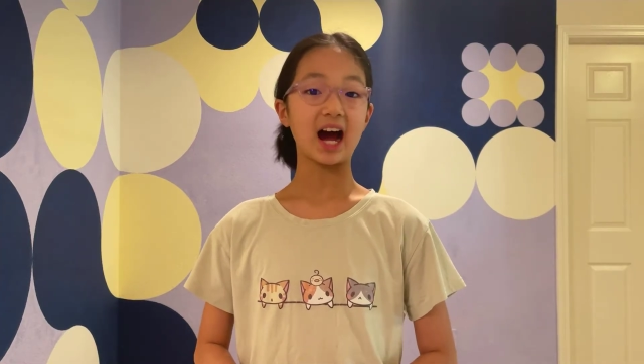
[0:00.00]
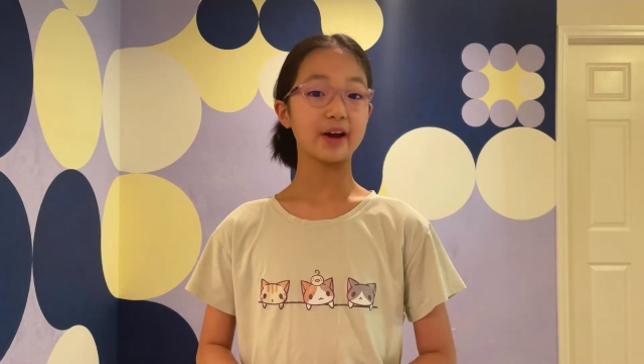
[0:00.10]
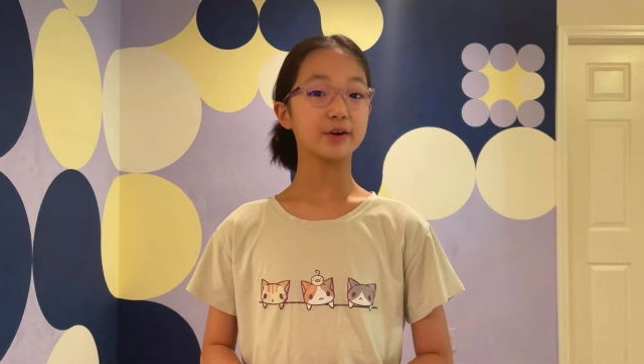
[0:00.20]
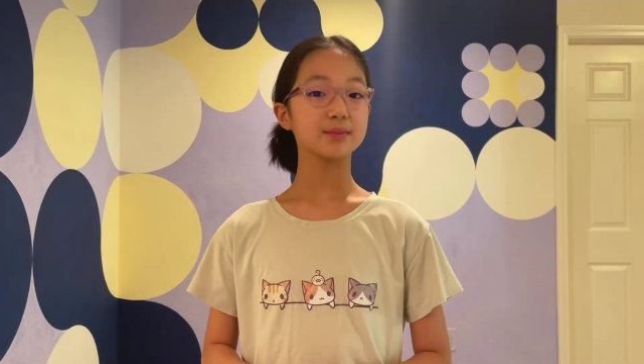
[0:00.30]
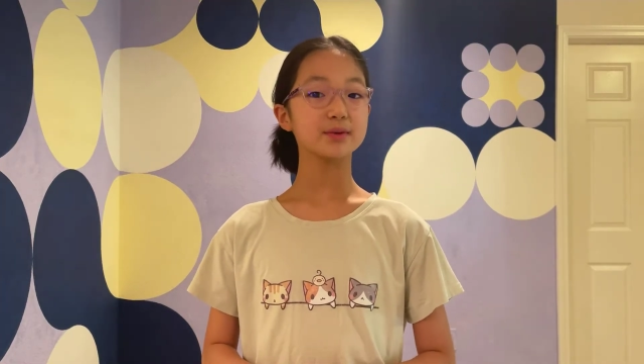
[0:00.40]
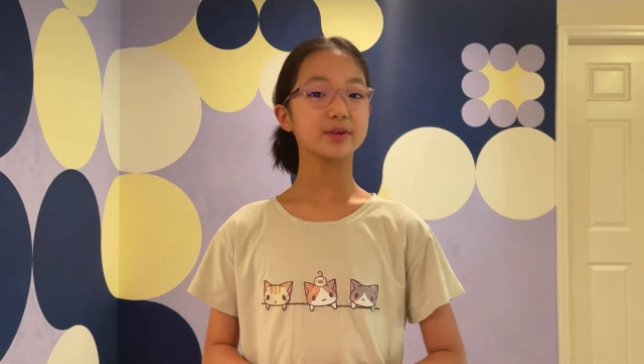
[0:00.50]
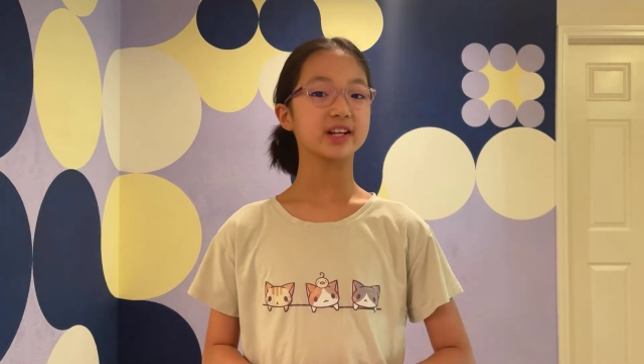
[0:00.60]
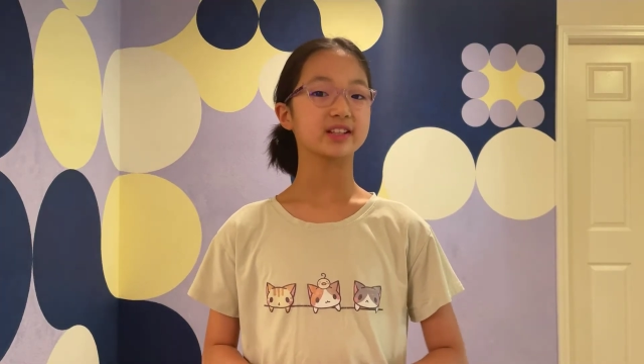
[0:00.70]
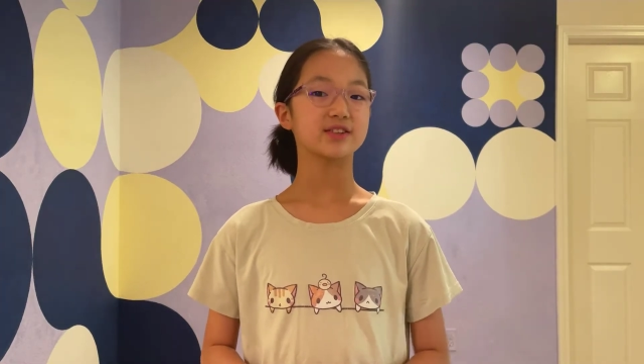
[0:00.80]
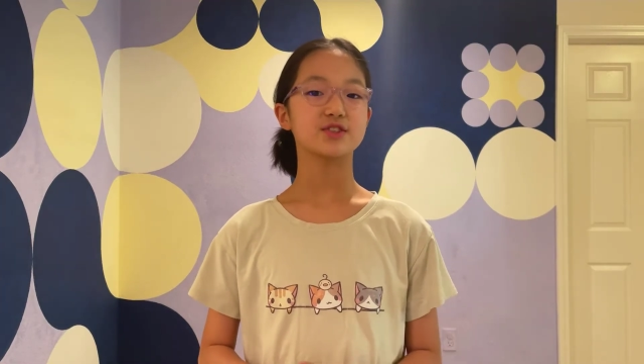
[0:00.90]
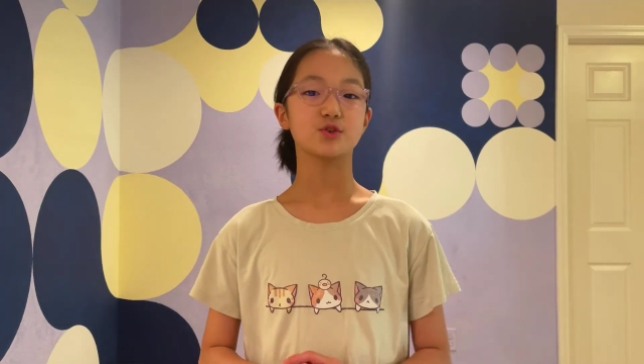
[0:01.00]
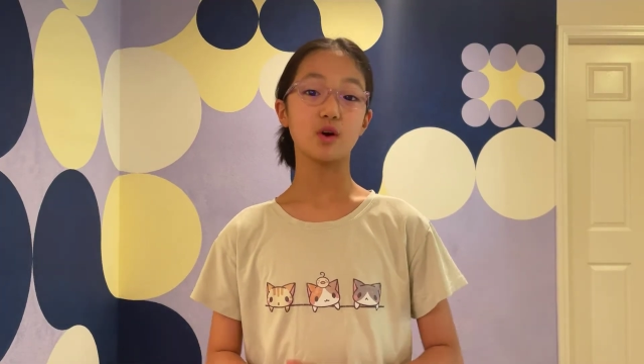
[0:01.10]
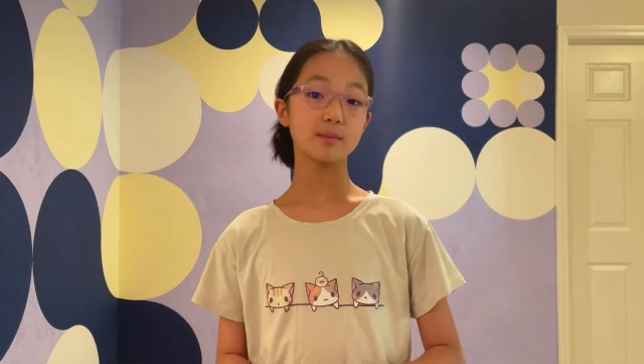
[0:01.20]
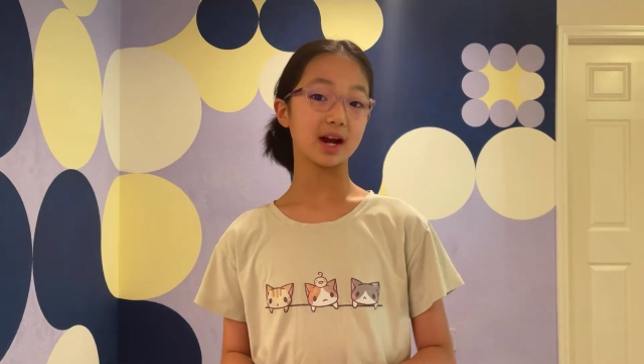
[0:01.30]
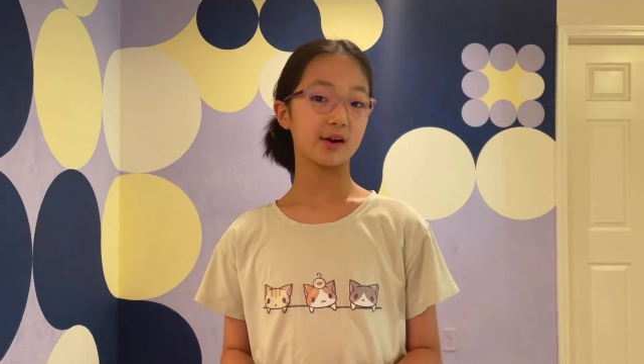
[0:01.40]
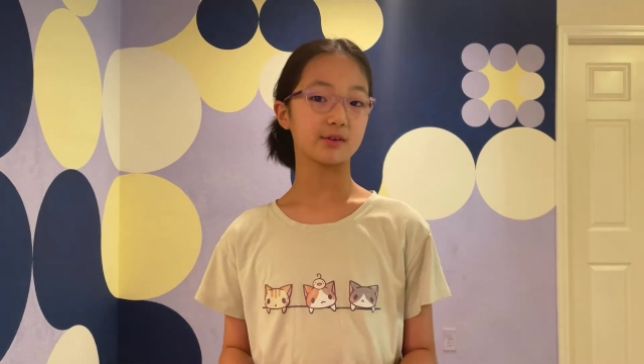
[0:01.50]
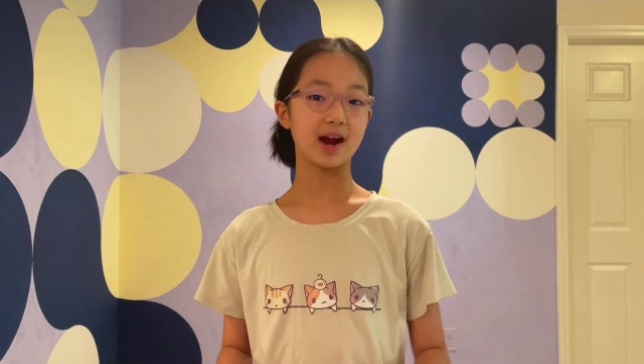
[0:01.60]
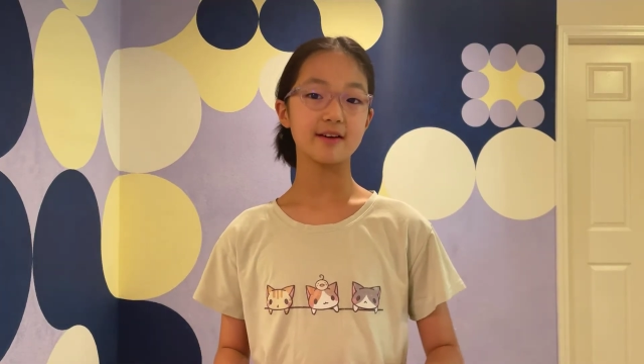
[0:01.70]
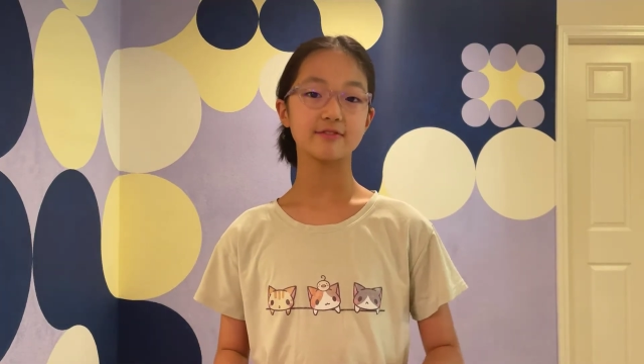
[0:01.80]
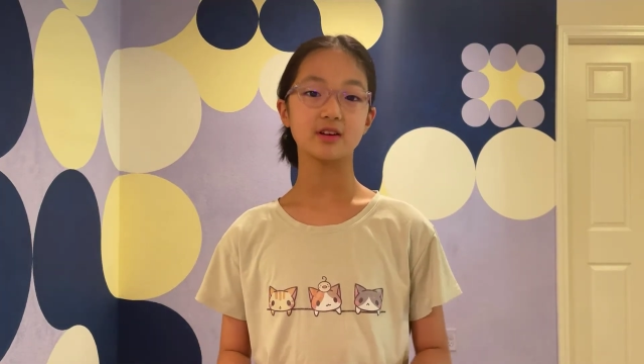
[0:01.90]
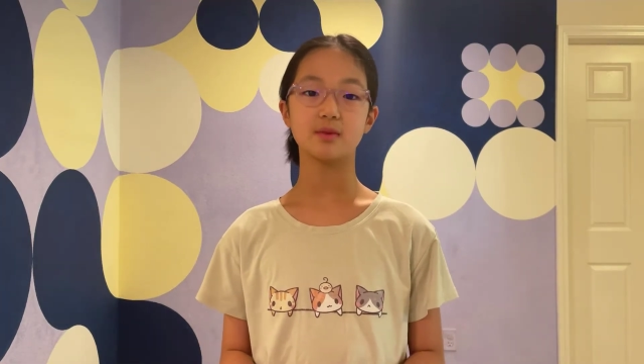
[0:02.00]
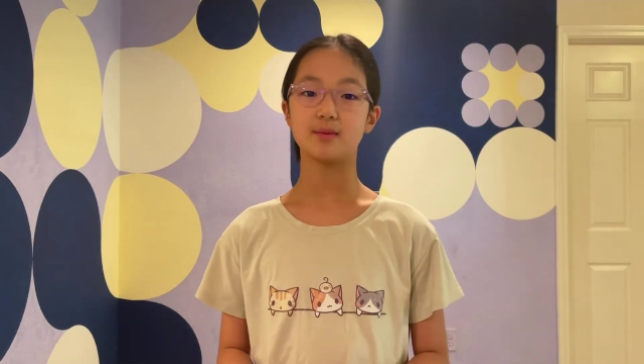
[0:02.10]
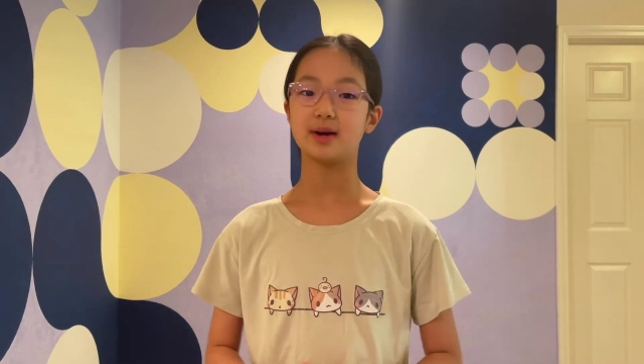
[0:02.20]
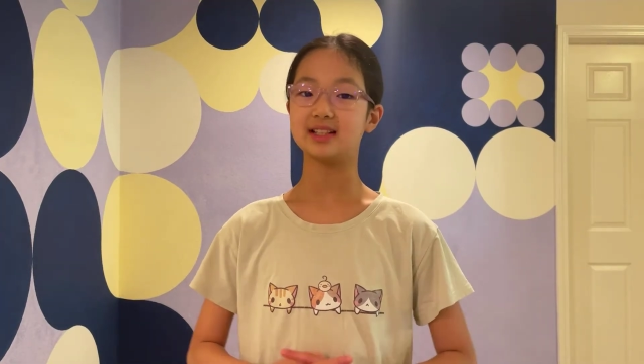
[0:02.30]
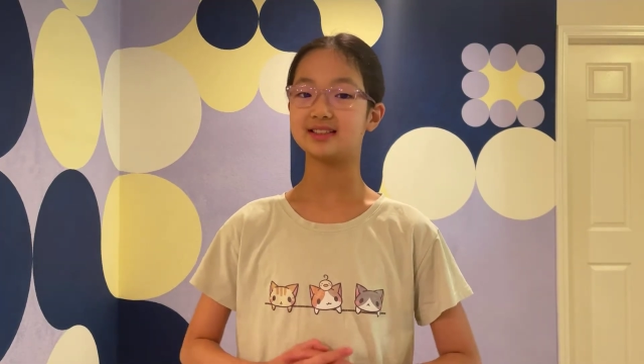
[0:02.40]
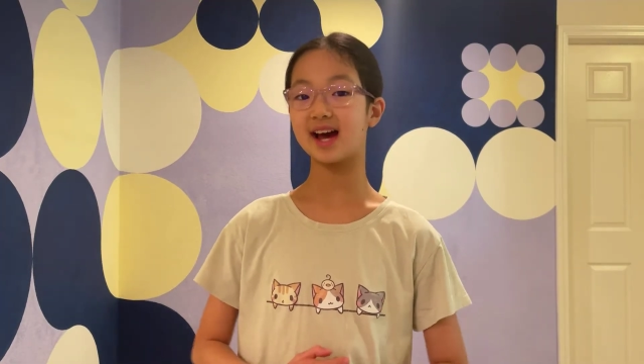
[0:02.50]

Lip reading: I will be reading this short paragraph about my